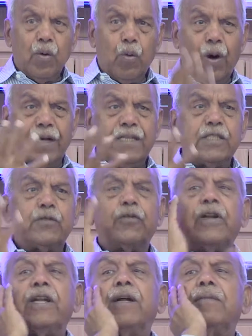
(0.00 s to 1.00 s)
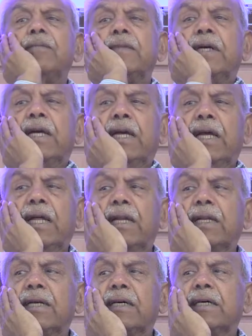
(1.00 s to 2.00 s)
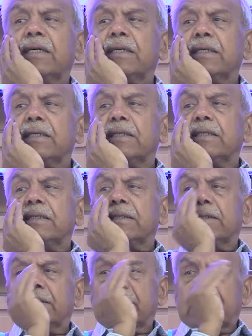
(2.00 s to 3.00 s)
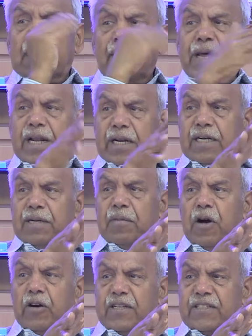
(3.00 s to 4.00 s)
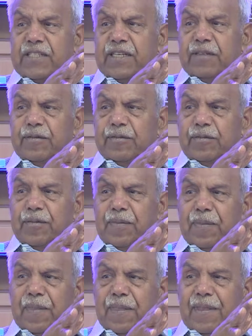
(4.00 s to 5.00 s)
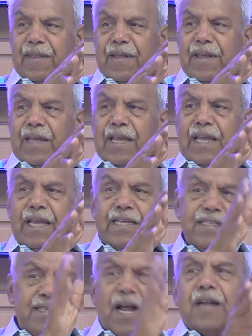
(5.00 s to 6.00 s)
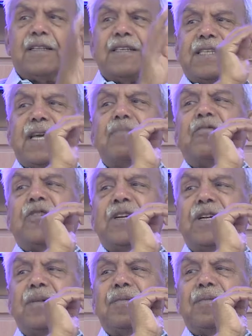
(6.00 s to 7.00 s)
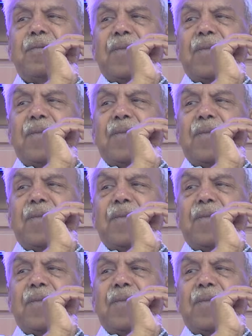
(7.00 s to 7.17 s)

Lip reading: What is freedom in American democracy is not the same freedom